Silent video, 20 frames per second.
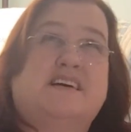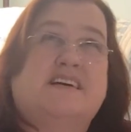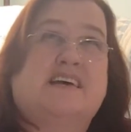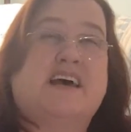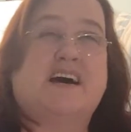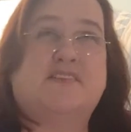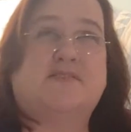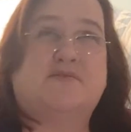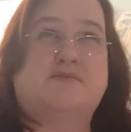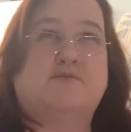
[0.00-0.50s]

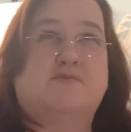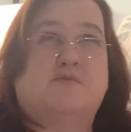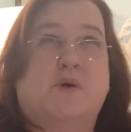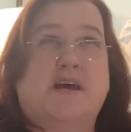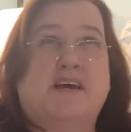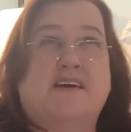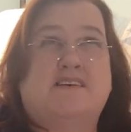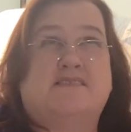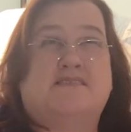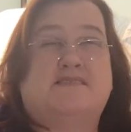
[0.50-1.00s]
Catherine
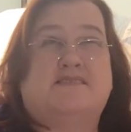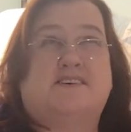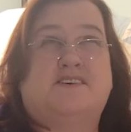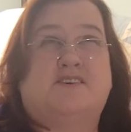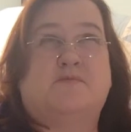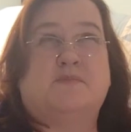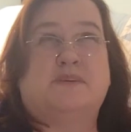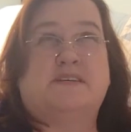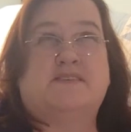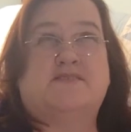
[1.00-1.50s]
Ray's
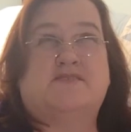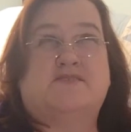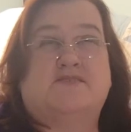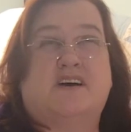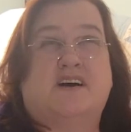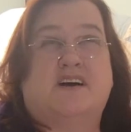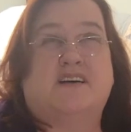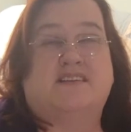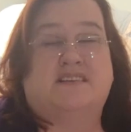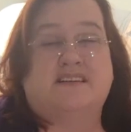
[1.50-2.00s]
Dear Mr.
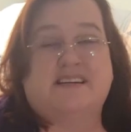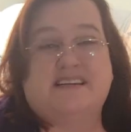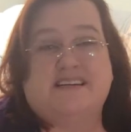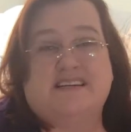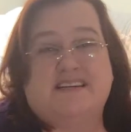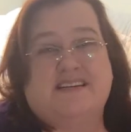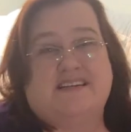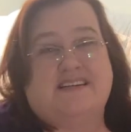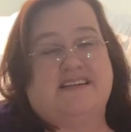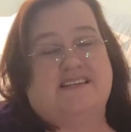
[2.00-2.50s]

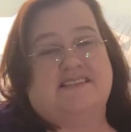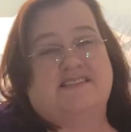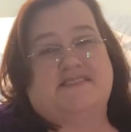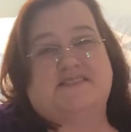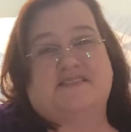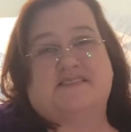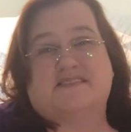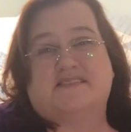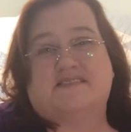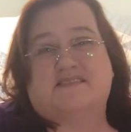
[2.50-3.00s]
Knightley,
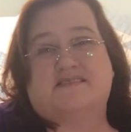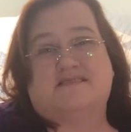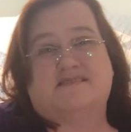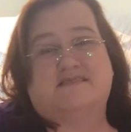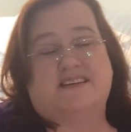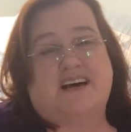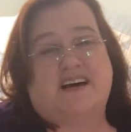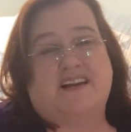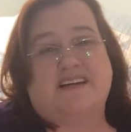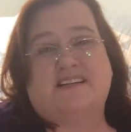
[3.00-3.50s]
it's
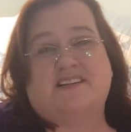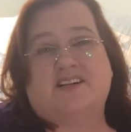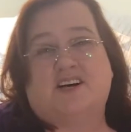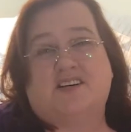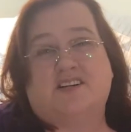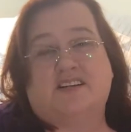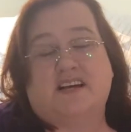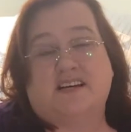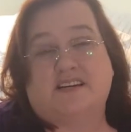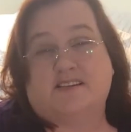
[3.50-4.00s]
Daddy
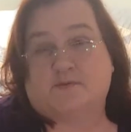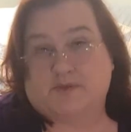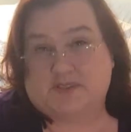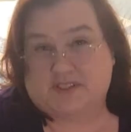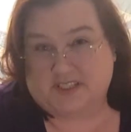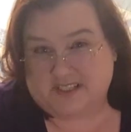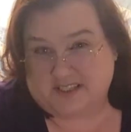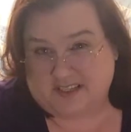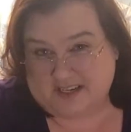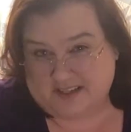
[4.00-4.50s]
Long Legs,
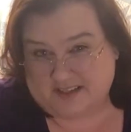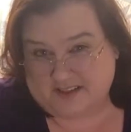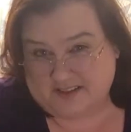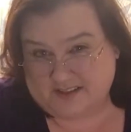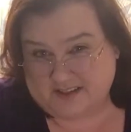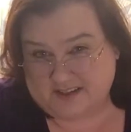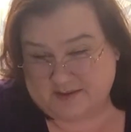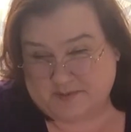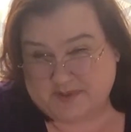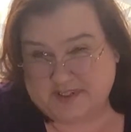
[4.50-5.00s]
which is another
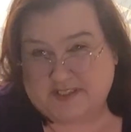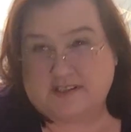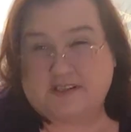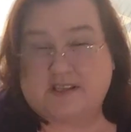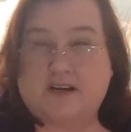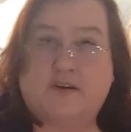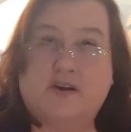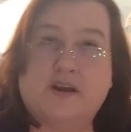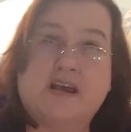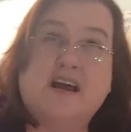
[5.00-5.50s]
good
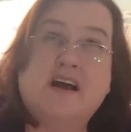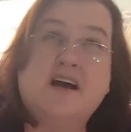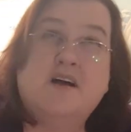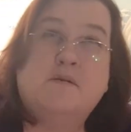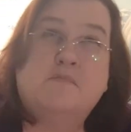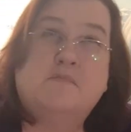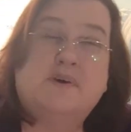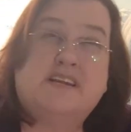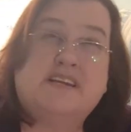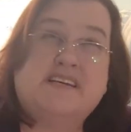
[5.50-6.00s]
epistolary,
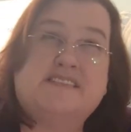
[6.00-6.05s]
but